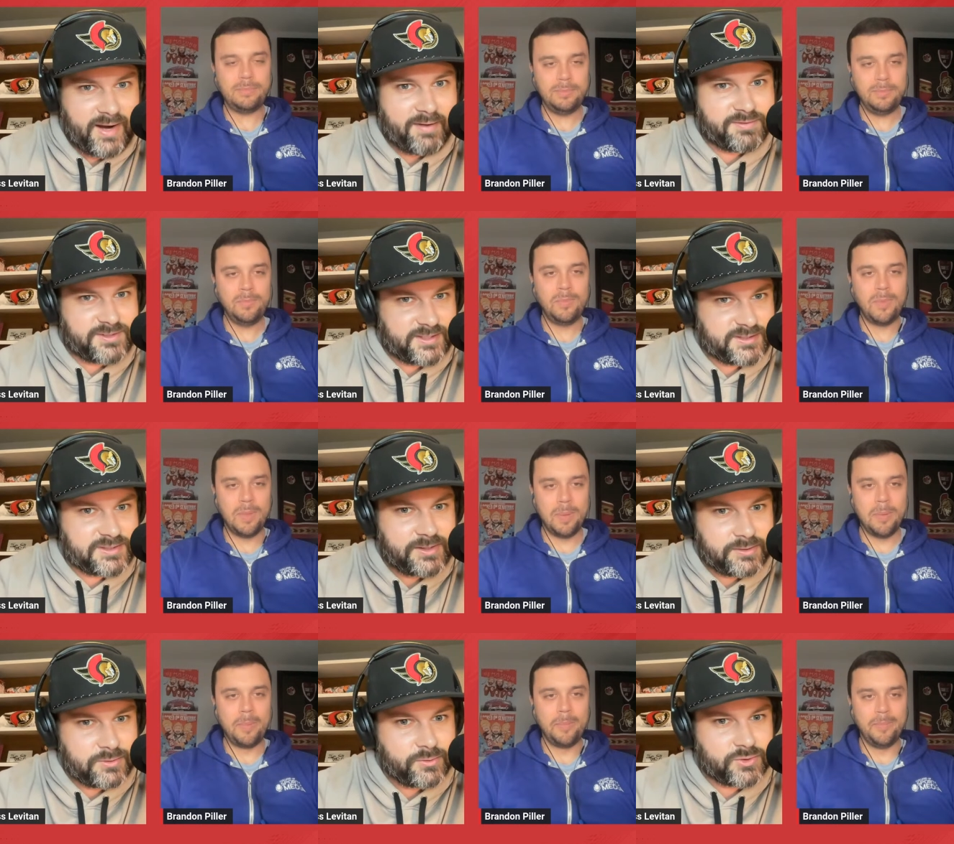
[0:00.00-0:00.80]
Speaker 1: have
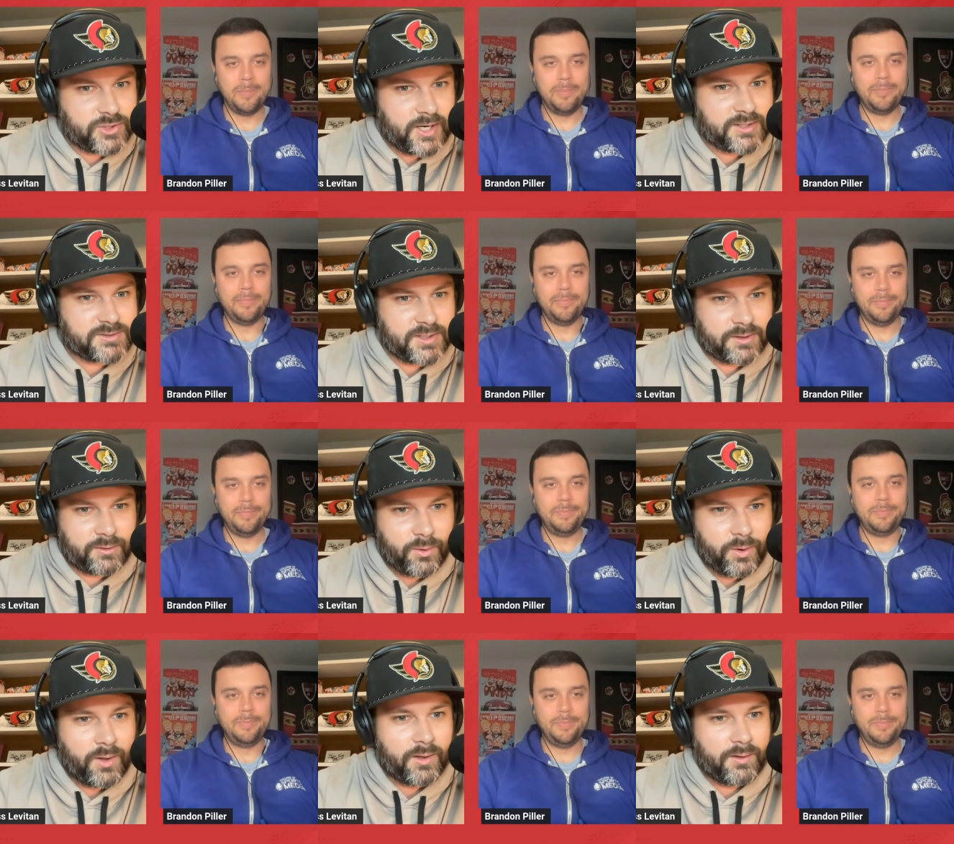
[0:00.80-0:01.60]
62 shots
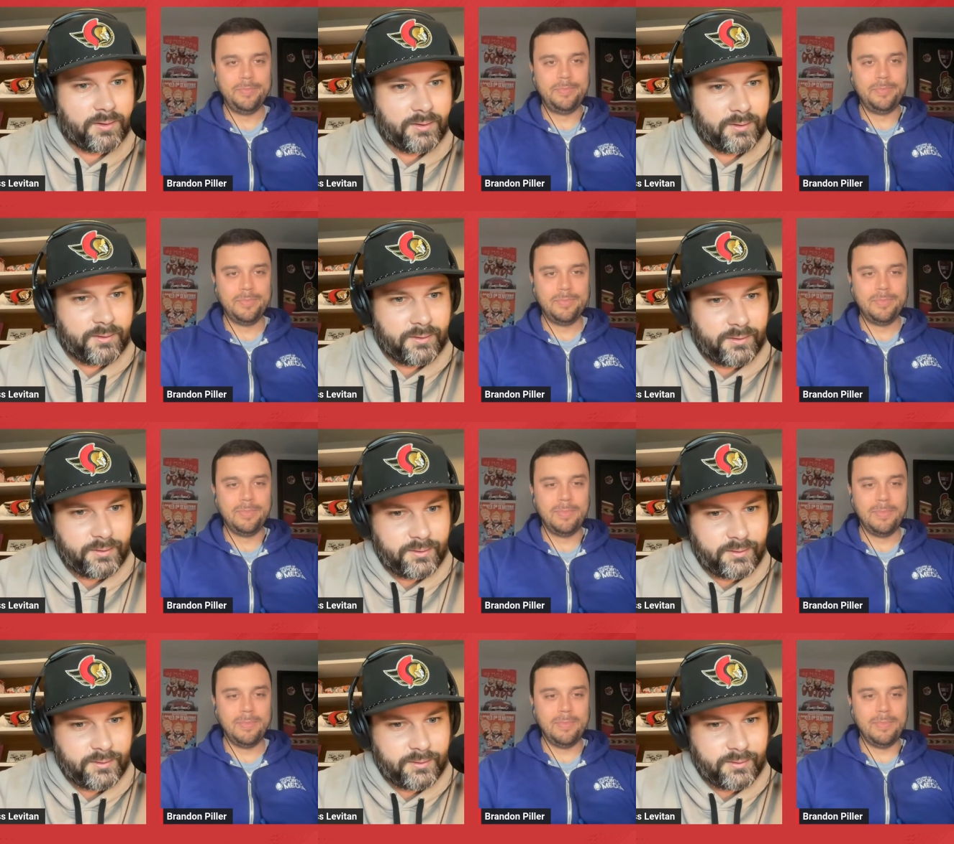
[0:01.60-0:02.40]
on goal.
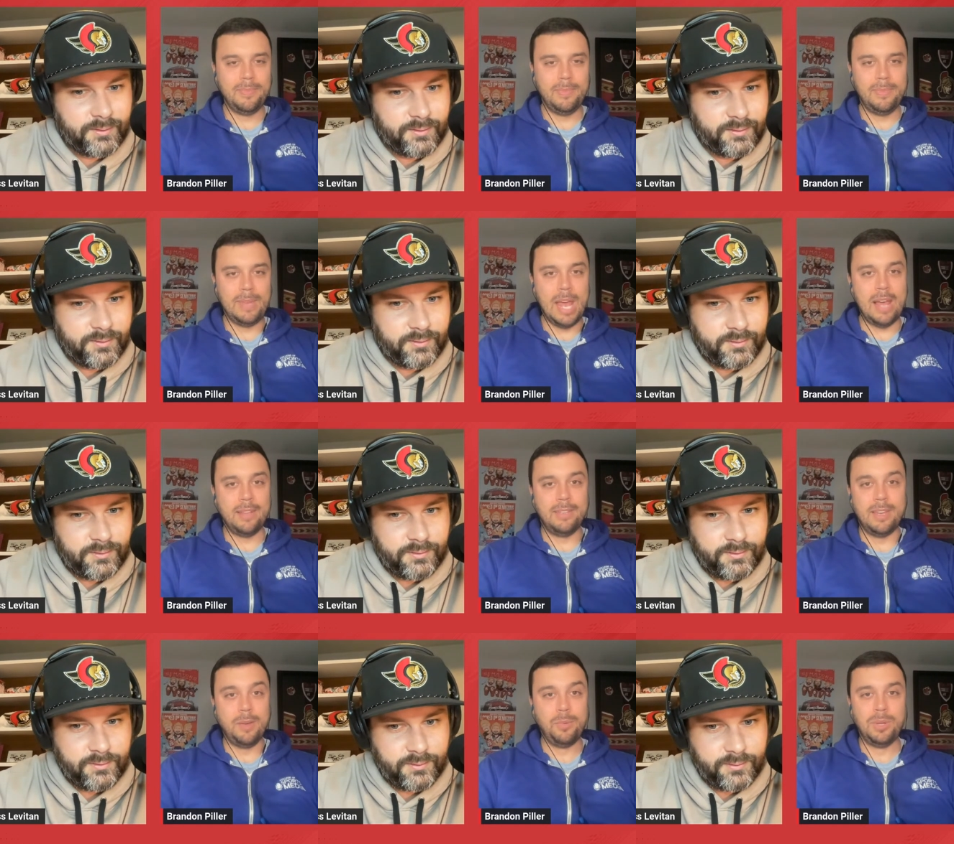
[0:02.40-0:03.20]
Speaker 2: Yeah,
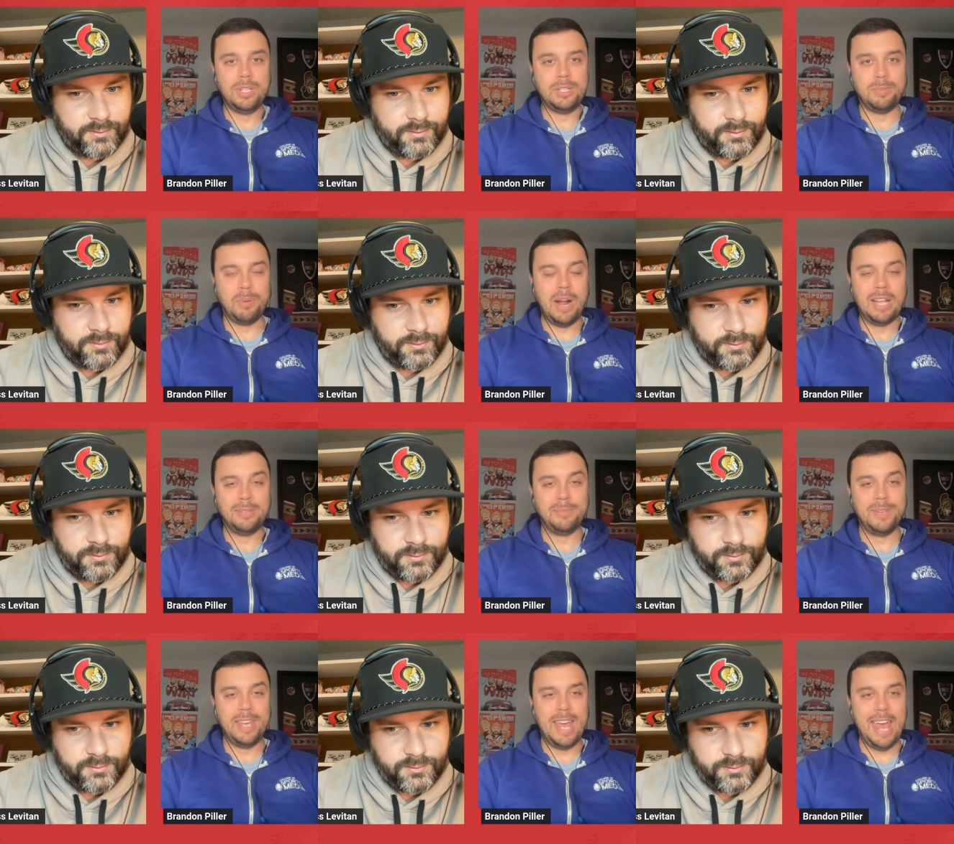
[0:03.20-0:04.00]
it wouldn't
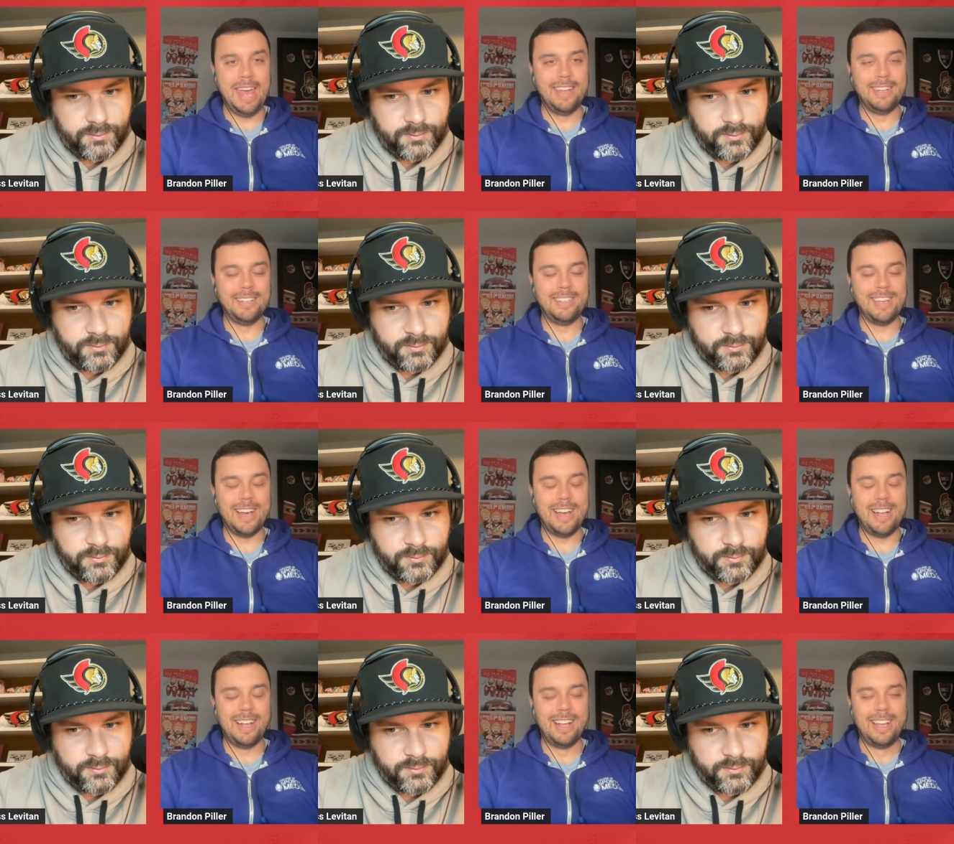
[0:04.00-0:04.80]
surprise me. And
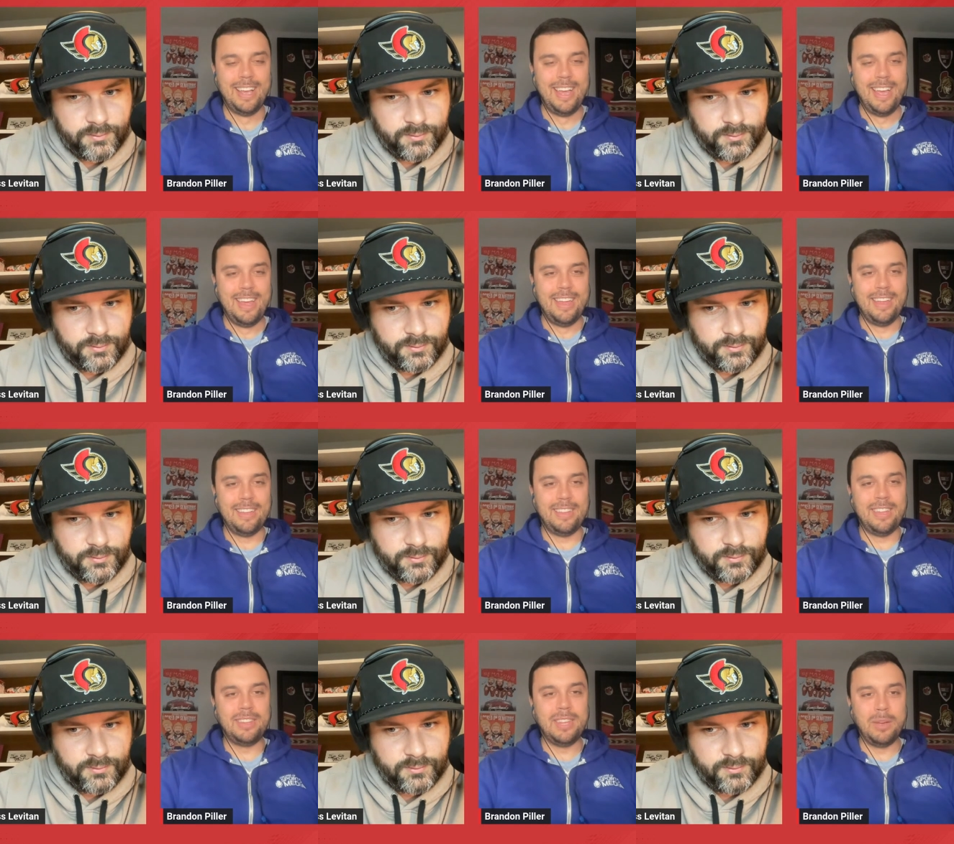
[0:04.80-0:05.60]
uh,
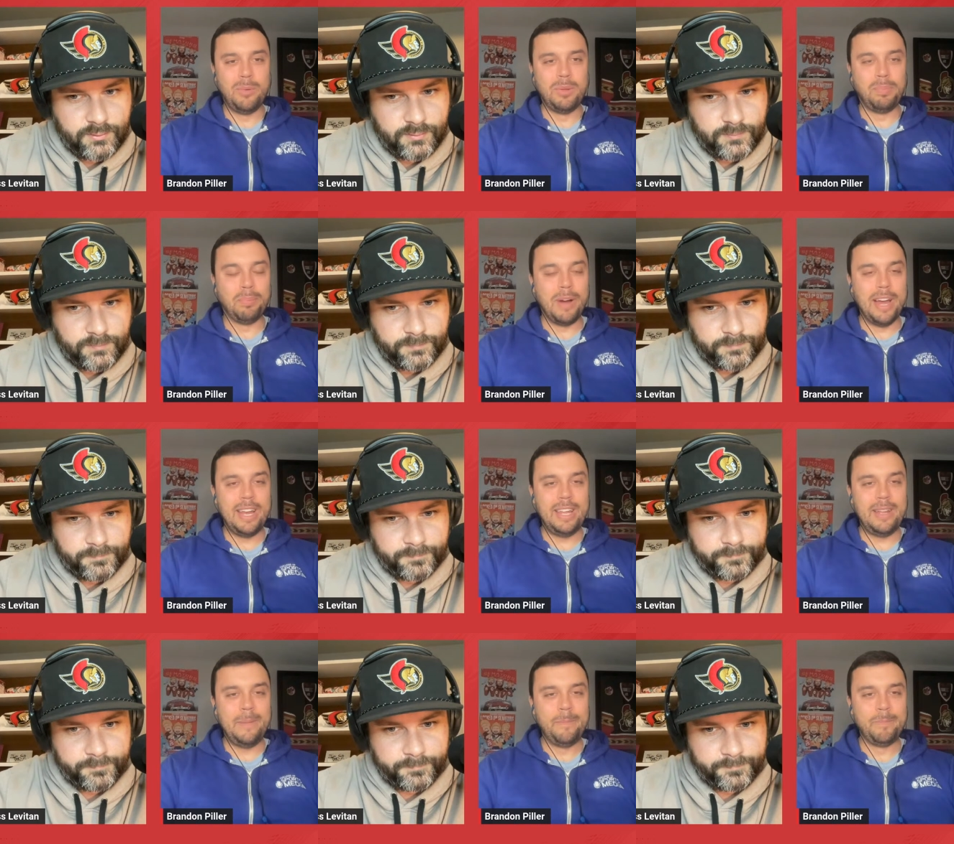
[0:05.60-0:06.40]
the thing with
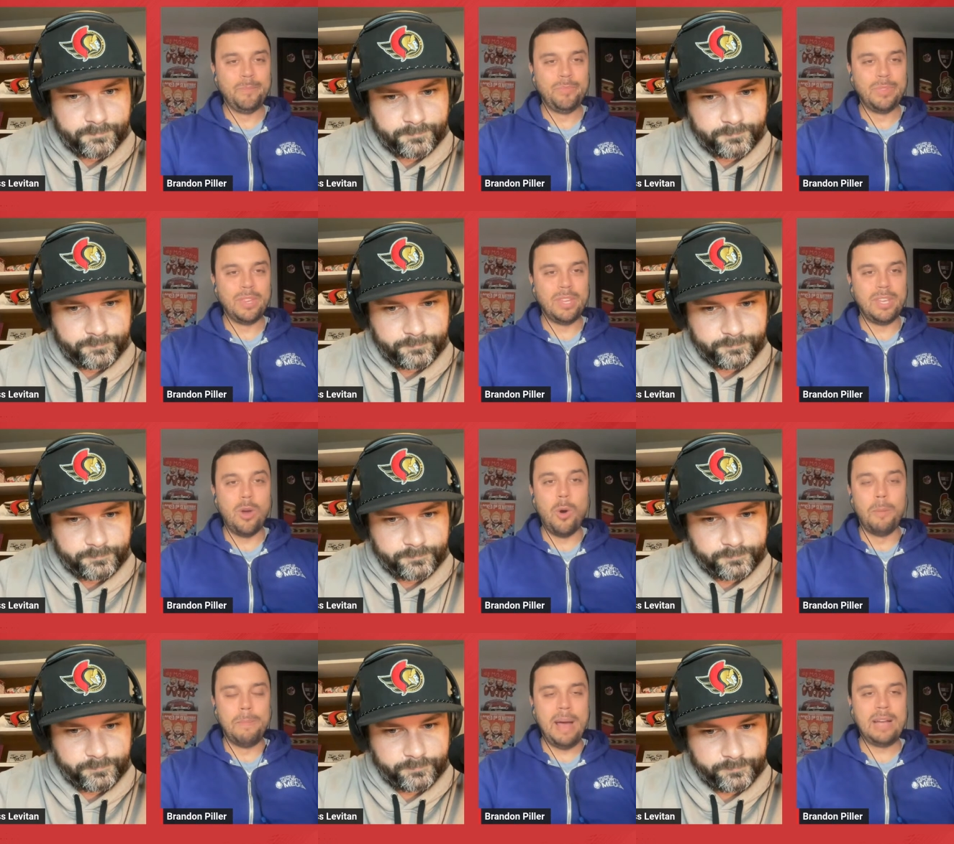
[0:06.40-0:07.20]
Brady,
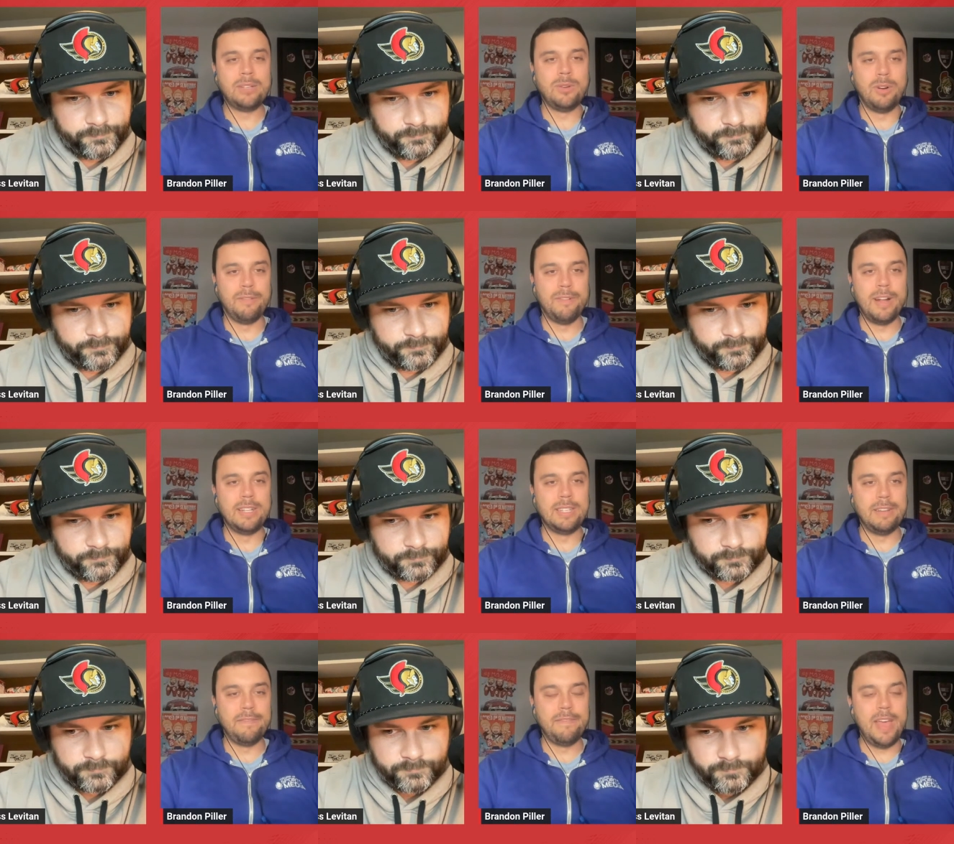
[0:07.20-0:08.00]
going back to our
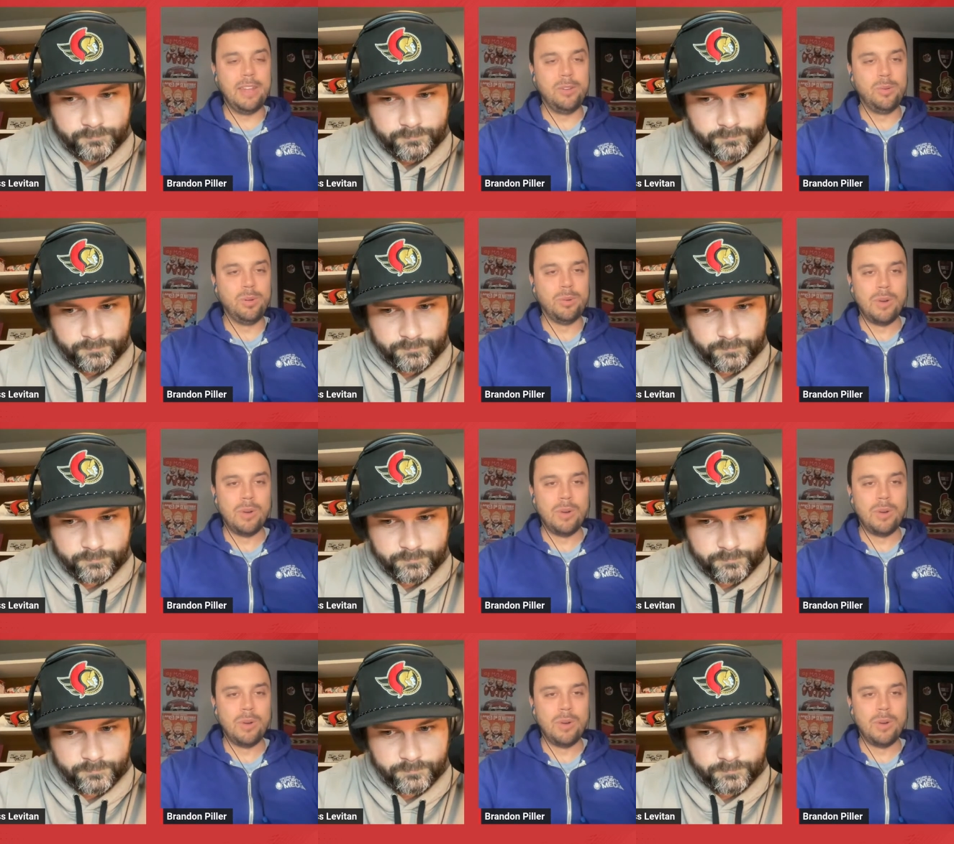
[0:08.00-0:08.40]
friends at FanDuel,